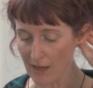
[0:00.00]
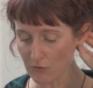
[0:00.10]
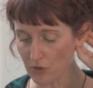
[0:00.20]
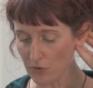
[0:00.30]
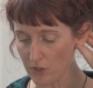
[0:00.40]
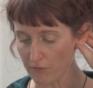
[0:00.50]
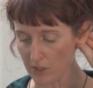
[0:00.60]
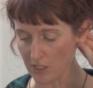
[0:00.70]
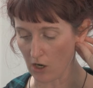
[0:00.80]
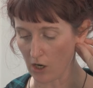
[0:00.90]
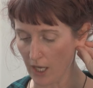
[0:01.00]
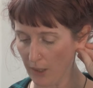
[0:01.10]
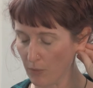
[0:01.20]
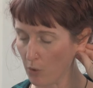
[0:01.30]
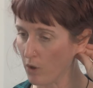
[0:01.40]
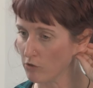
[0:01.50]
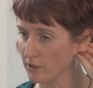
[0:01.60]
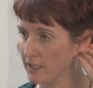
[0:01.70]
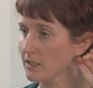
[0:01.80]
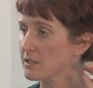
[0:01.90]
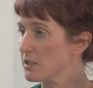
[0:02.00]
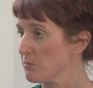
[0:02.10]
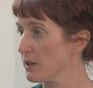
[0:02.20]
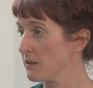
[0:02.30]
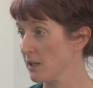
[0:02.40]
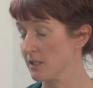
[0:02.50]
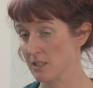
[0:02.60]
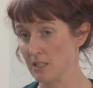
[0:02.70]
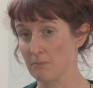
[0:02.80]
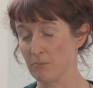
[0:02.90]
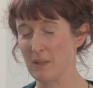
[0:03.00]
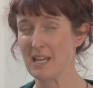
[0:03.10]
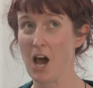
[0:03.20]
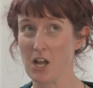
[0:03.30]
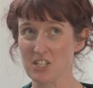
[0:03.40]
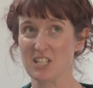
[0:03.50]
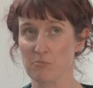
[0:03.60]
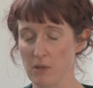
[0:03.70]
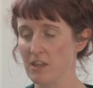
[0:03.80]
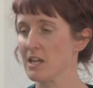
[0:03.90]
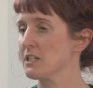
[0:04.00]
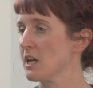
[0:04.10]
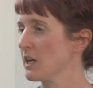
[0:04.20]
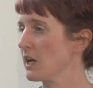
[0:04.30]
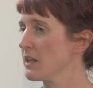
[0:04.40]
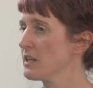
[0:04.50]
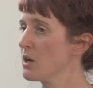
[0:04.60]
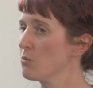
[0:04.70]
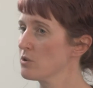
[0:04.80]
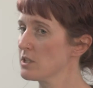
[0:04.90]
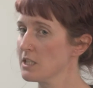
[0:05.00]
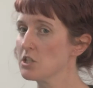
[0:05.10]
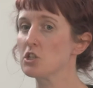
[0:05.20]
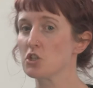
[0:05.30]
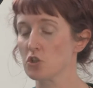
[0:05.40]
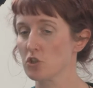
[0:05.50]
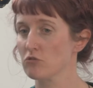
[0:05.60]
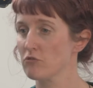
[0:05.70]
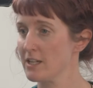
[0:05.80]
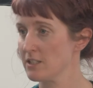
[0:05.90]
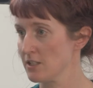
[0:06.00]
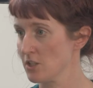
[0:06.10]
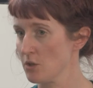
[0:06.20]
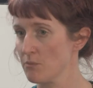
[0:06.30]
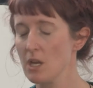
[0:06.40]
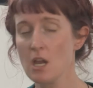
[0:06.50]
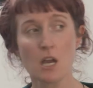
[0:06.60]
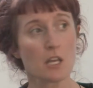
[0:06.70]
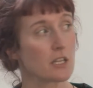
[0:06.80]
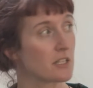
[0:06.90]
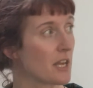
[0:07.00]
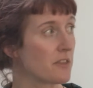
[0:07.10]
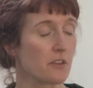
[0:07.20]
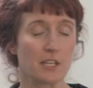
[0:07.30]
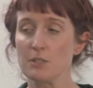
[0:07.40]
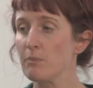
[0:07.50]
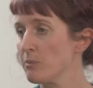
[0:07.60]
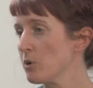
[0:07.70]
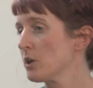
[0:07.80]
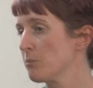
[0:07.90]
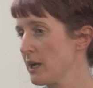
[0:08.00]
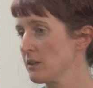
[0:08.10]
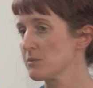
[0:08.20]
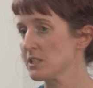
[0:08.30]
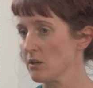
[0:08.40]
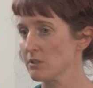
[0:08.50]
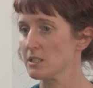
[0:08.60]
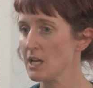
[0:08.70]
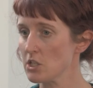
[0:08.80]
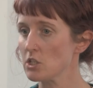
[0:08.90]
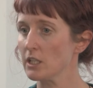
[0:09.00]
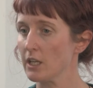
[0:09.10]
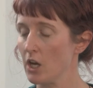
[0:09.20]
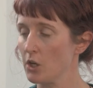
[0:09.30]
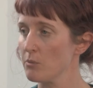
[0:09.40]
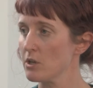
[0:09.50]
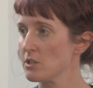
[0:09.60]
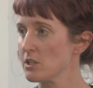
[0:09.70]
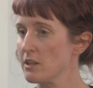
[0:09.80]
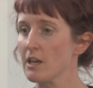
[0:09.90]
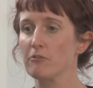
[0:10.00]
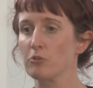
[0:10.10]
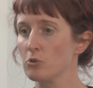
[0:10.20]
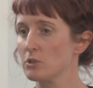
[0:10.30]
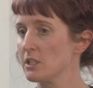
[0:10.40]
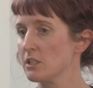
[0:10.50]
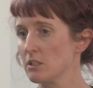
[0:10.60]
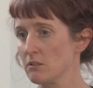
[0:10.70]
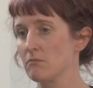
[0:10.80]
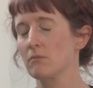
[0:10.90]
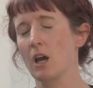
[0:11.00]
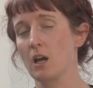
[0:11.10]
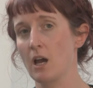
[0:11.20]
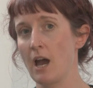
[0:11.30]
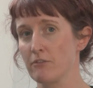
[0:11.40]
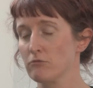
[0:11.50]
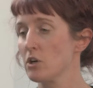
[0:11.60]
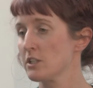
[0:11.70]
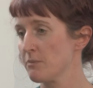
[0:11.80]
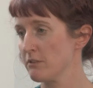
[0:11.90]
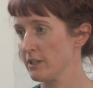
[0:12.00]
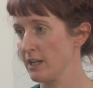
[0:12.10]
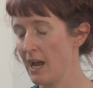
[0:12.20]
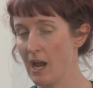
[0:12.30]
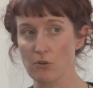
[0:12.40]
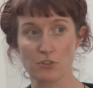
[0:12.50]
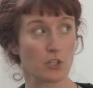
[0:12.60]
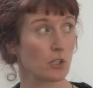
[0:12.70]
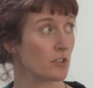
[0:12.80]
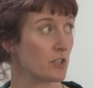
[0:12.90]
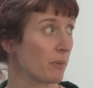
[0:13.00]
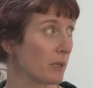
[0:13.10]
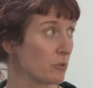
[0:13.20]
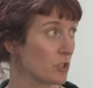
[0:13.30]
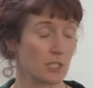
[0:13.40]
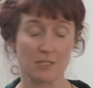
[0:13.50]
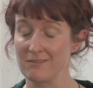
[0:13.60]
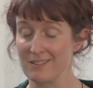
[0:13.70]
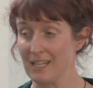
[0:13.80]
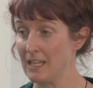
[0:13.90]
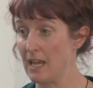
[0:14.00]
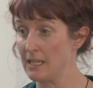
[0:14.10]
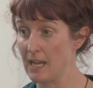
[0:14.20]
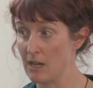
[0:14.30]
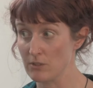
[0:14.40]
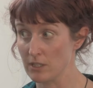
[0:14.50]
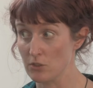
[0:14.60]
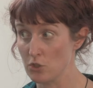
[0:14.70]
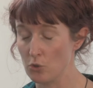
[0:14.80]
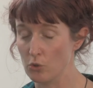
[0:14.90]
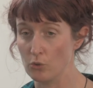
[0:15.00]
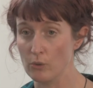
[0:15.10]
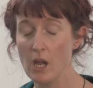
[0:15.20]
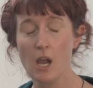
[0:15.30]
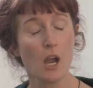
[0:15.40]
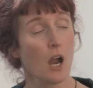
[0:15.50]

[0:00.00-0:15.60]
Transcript: councils of the time were really unsympathetic, and there was an institutional racism that said that these people had made themselves intentionally homeless and therefore didn't have the right to be rehoused. So lots of people just didn't get any housing at all.